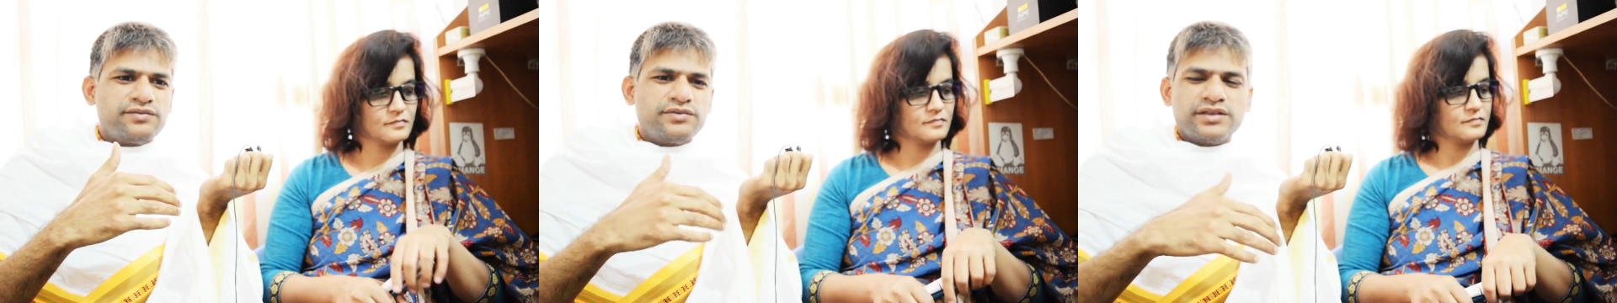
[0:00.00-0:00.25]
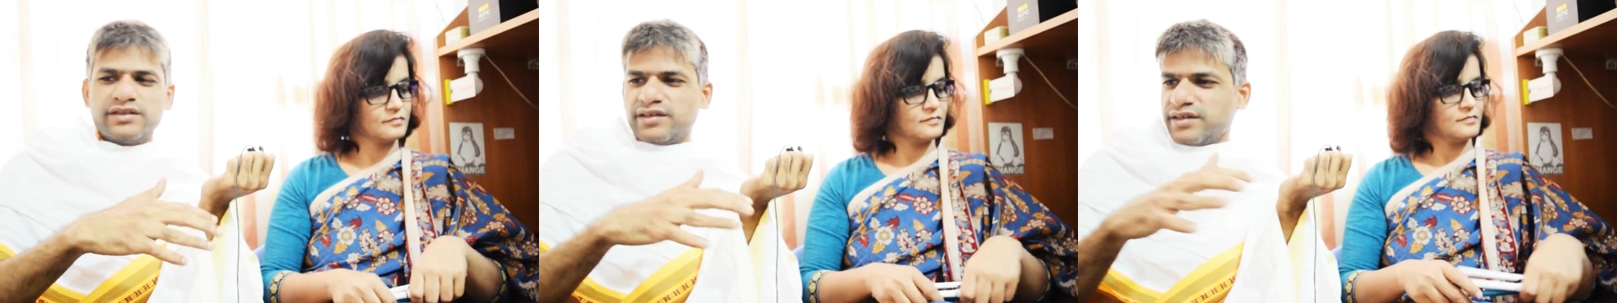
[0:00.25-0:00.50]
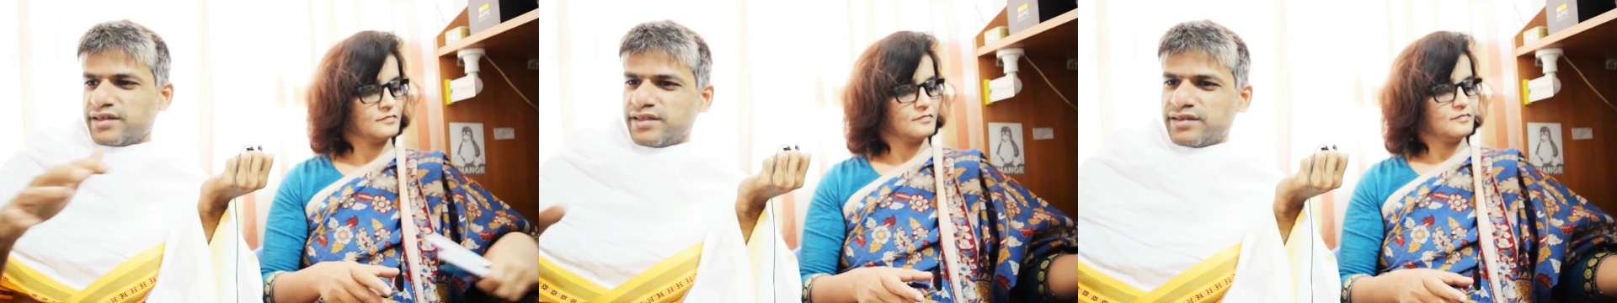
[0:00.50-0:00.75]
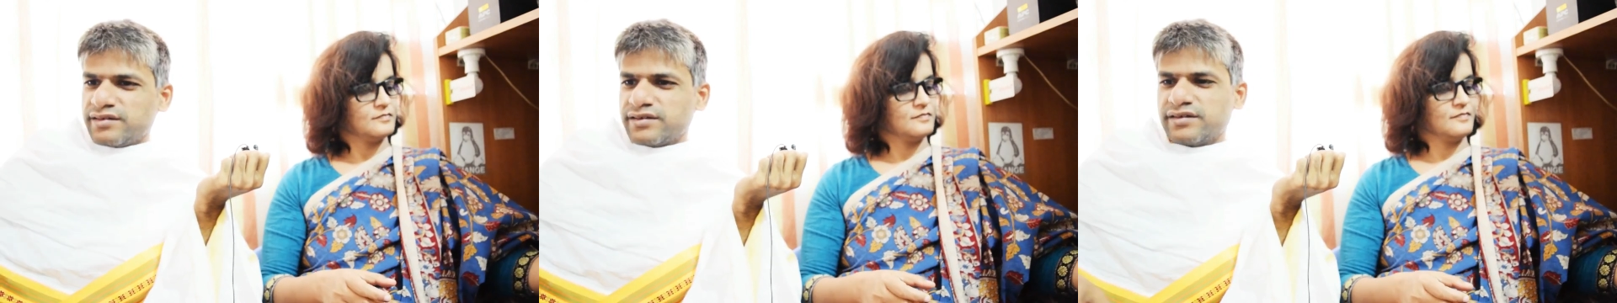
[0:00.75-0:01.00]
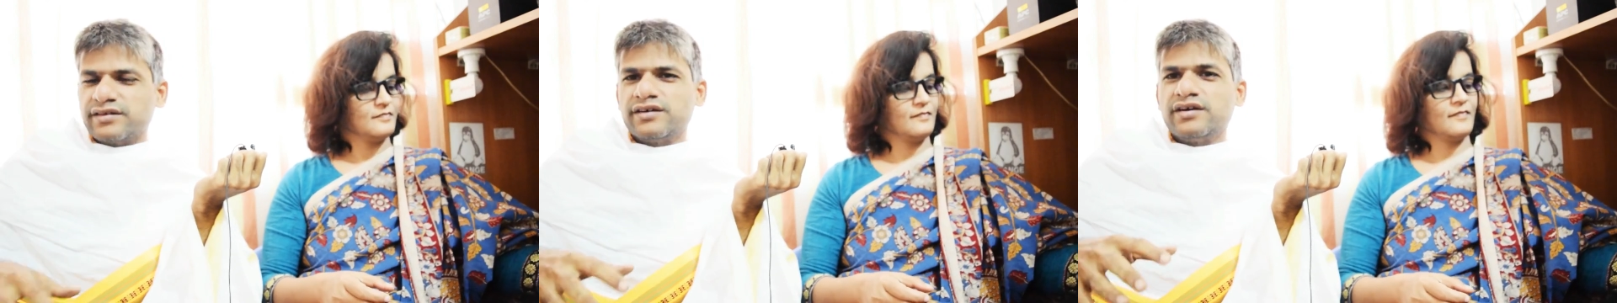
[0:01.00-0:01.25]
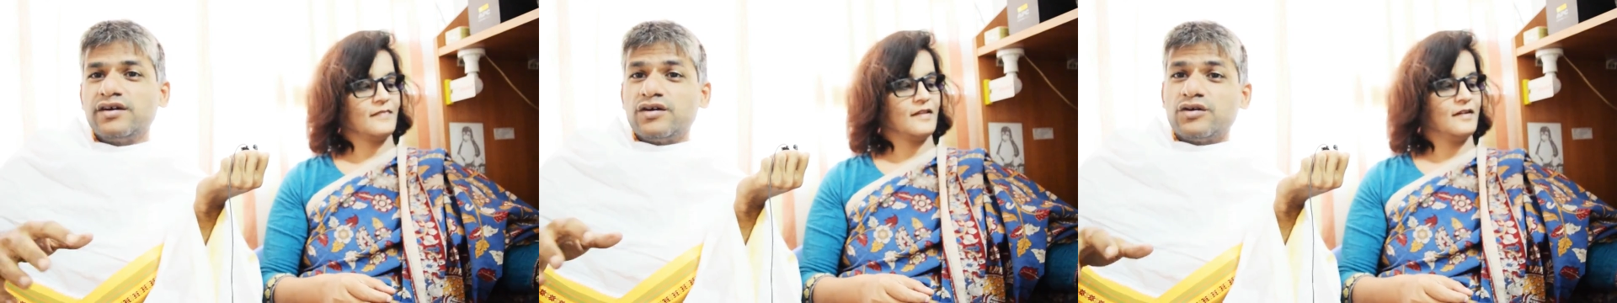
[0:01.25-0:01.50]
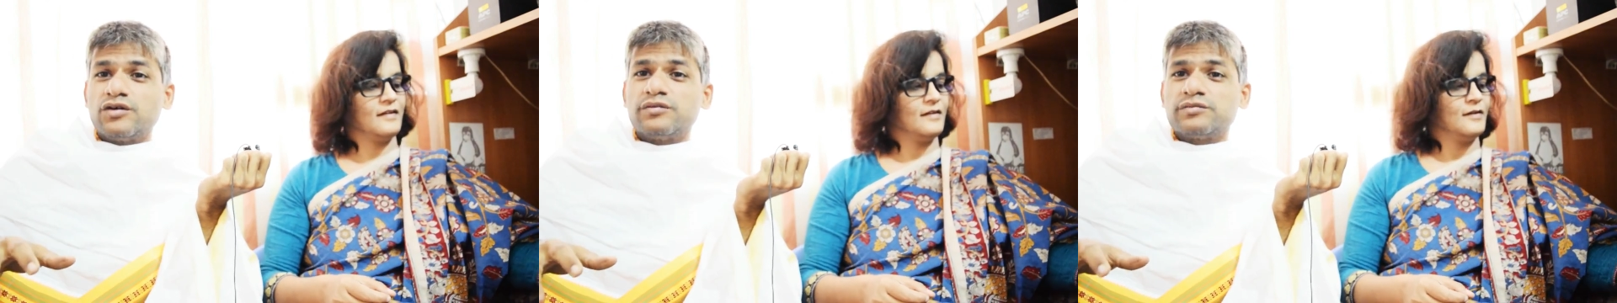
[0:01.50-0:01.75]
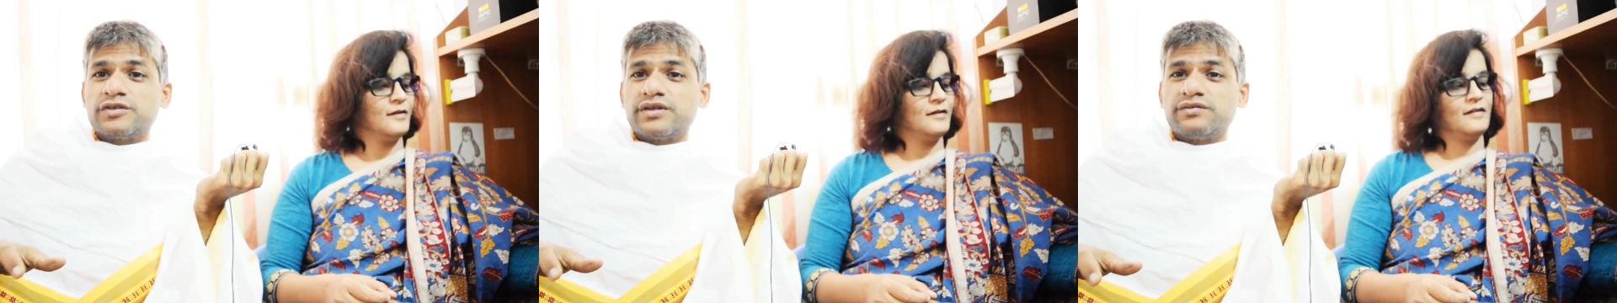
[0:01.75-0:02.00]
Speaker 1: everything else uh,
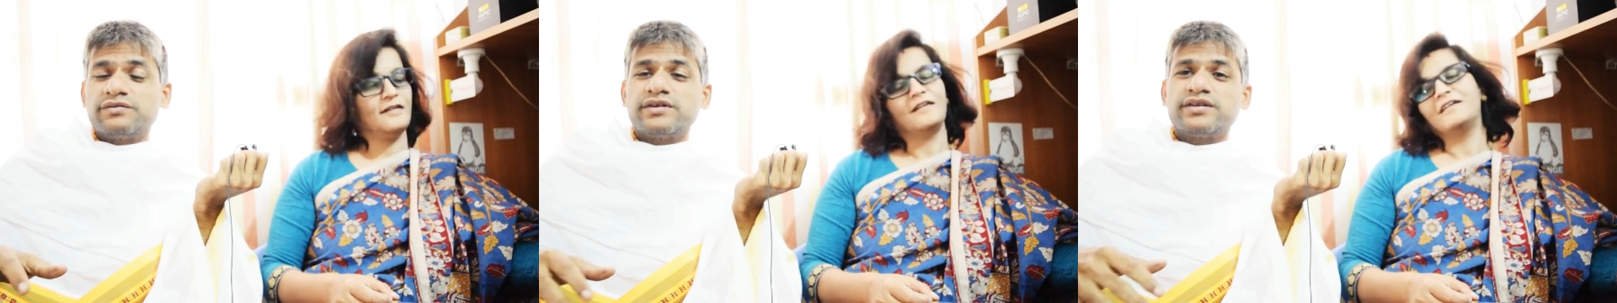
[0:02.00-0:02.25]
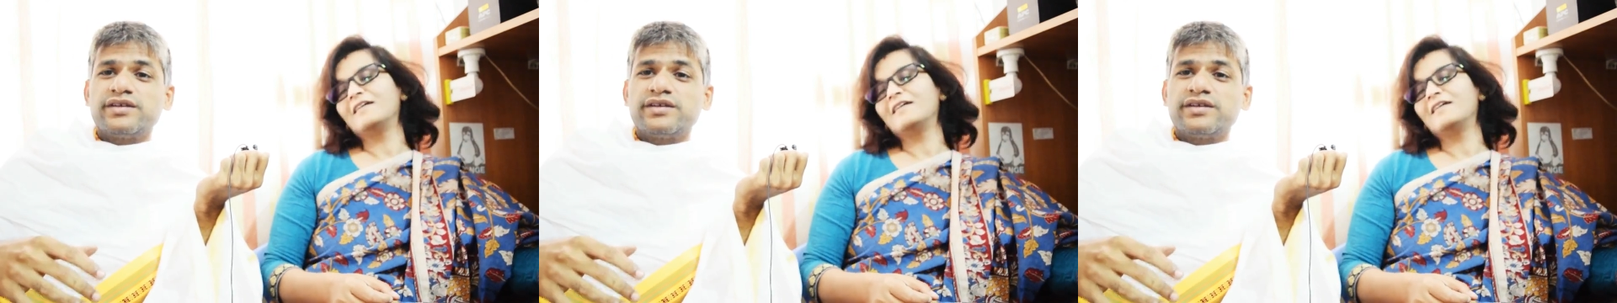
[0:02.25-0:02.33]
home stuff and